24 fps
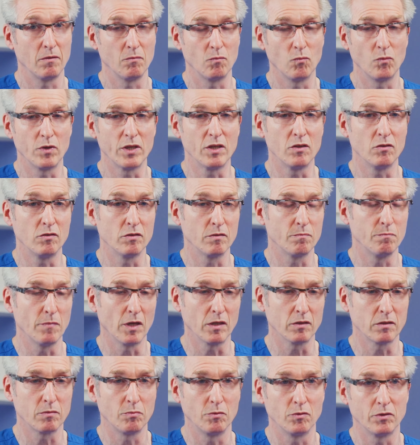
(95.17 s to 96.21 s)
We use
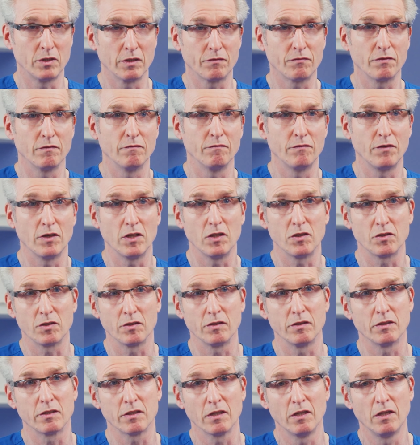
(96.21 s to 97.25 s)
multiple different
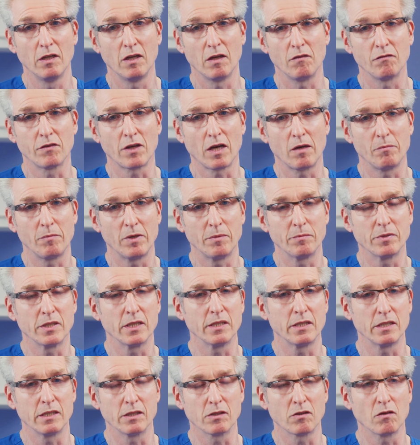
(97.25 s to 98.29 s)
versions of cone beam
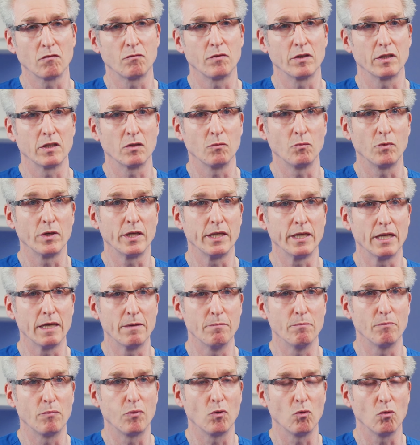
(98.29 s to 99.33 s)
CT software that we
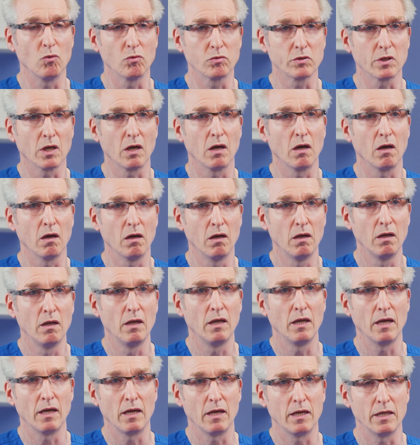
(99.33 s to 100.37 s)
import our
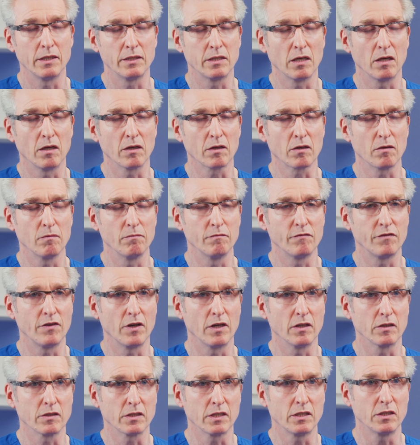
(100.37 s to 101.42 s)
Diacom
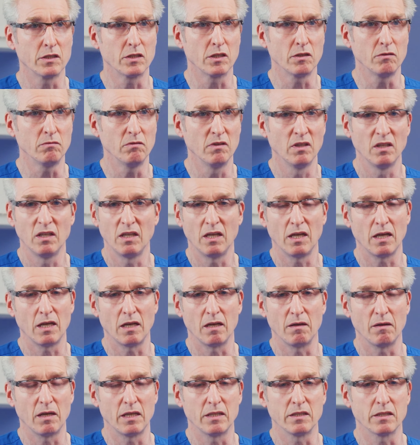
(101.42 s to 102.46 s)
files into,
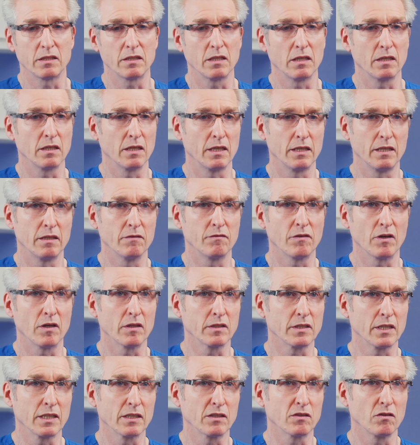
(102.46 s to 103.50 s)
and certainly the
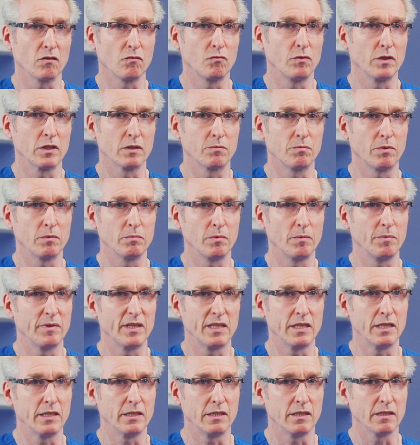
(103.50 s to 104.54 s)
Vatech software is probably the
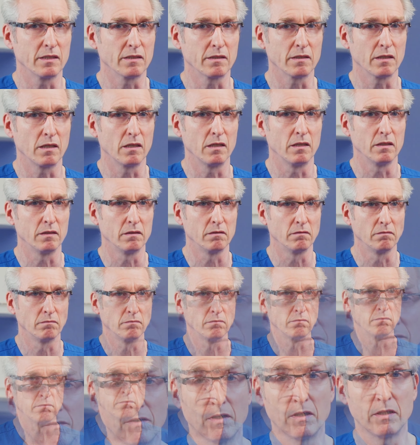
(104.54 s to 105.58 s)
easiest to learn.
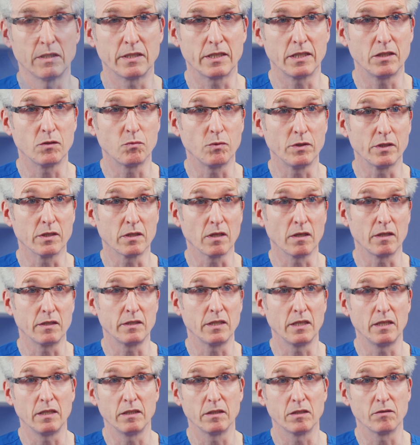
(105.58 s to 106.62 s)
Since we started
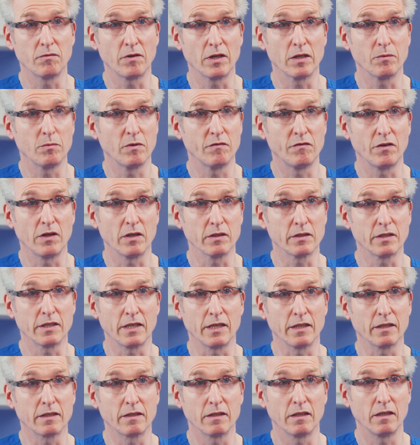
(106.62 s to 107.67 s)
dealing directly with
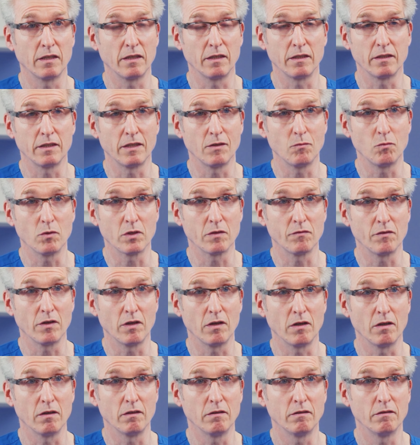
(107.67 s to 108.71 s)
Vatech, they're one of
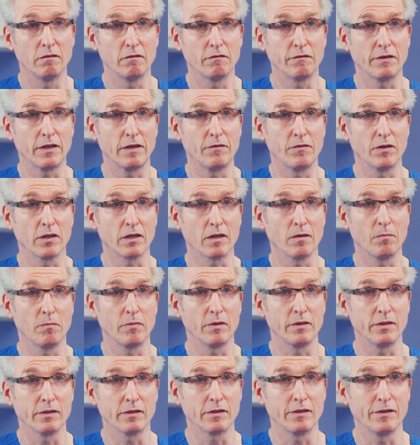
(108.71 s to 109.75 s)
our favourite
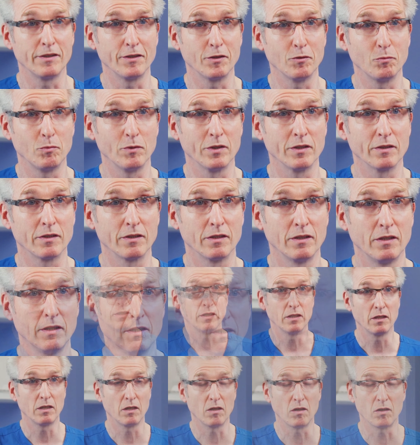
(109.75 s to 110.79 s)
companies to deal with,
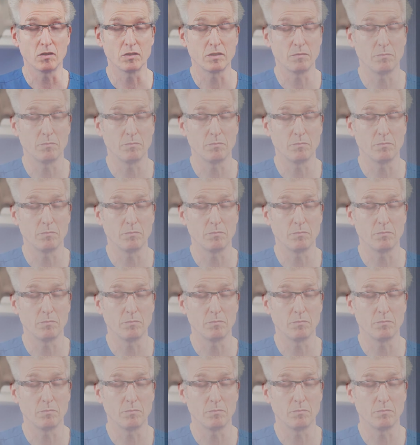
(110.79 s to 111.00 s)
largely